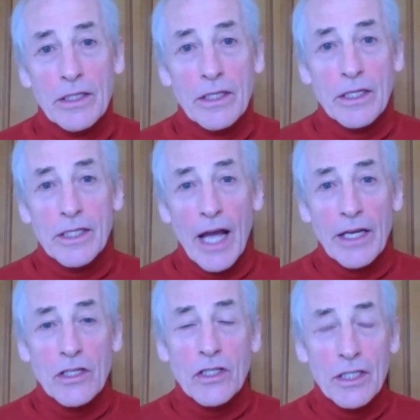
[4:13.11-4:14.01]
It's
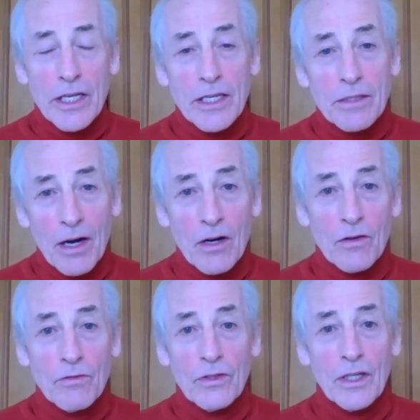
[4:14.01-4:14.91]
actually as
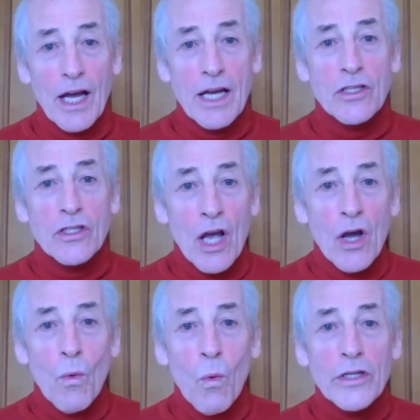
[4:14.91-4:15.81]
powerful as
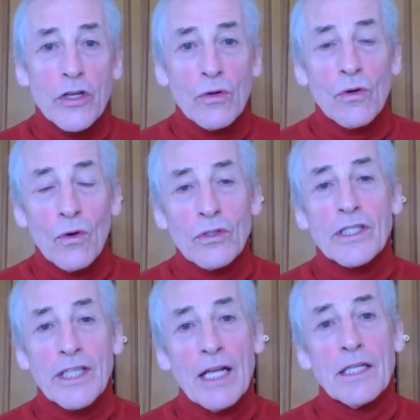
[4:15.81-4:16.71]
what your own
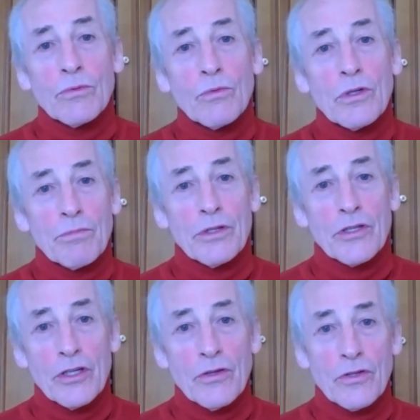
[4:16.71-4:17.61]
cells would
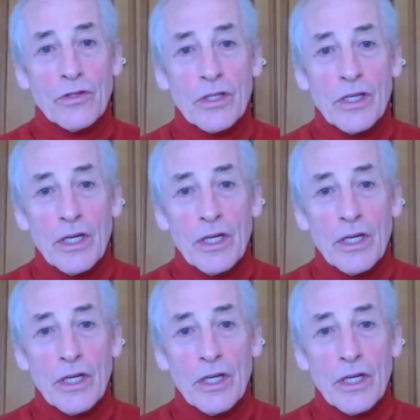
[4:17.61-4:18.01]
produce,